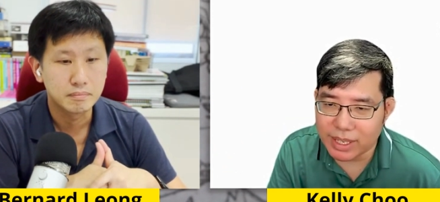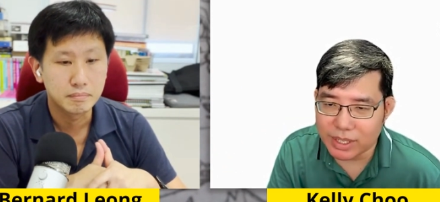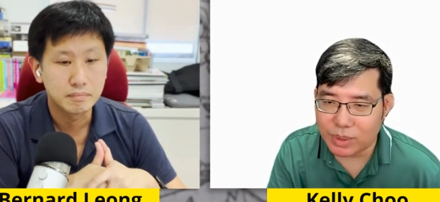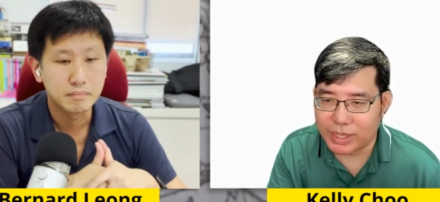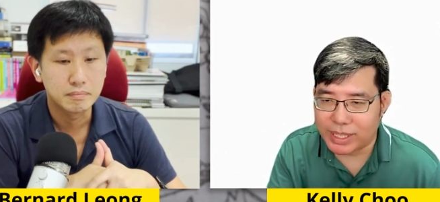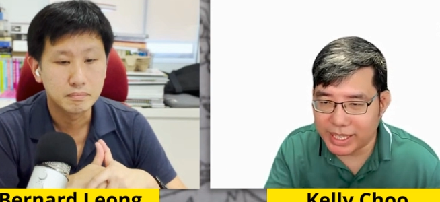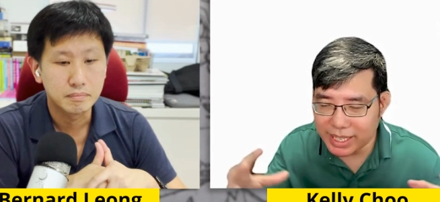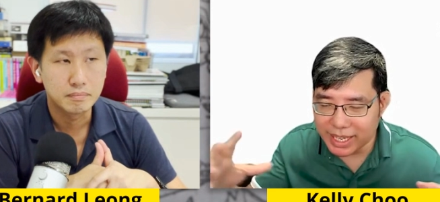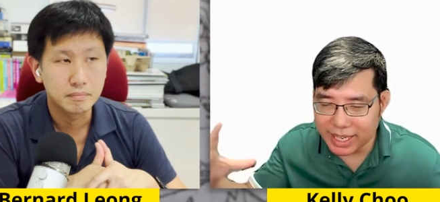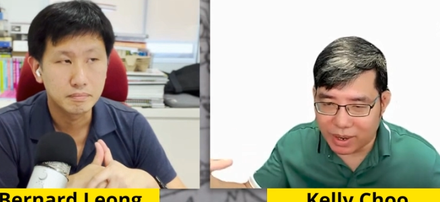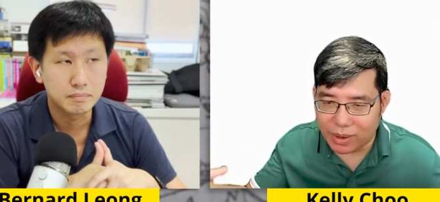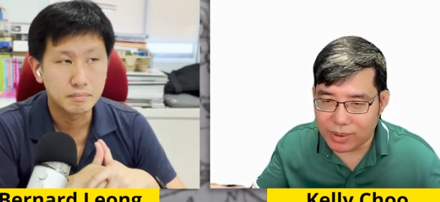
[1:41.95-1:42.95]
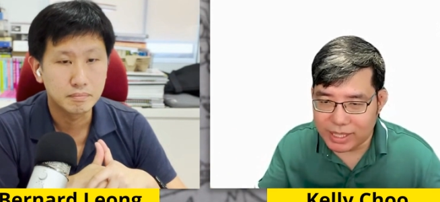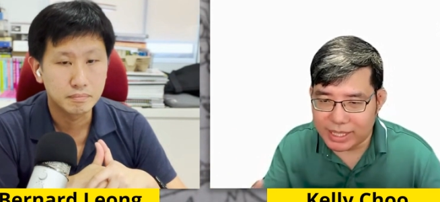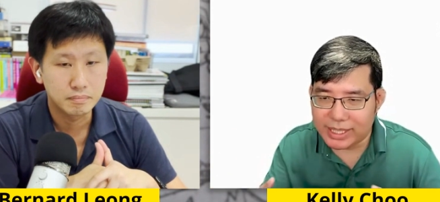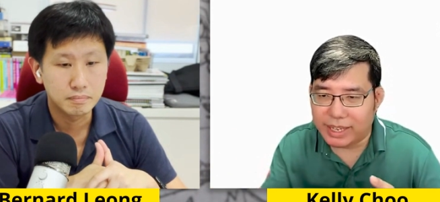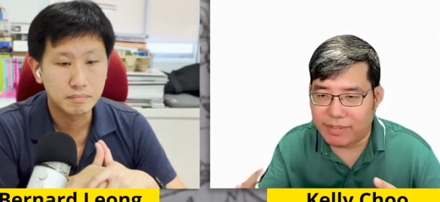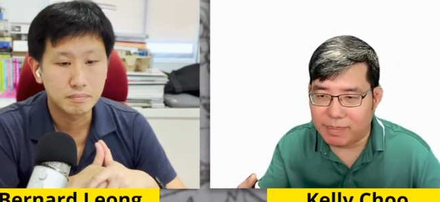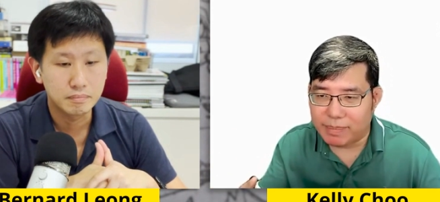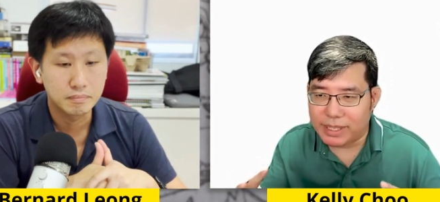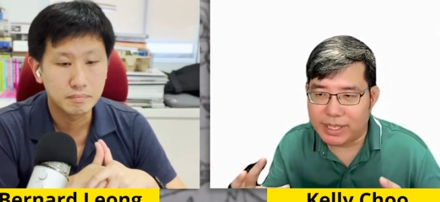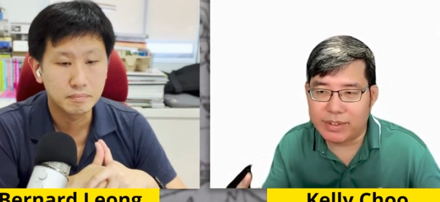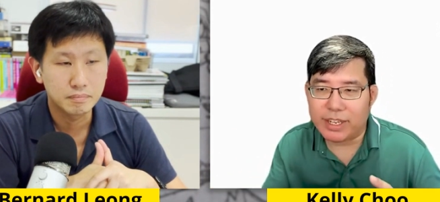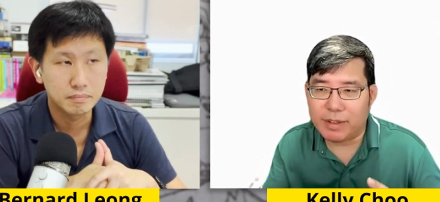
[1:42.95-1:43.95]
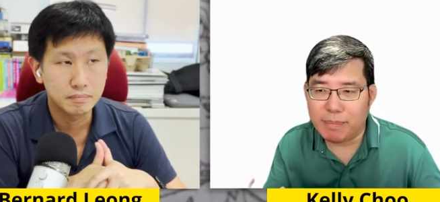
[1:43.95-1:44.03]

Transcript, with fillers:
Speaker 1: So we think all these have a material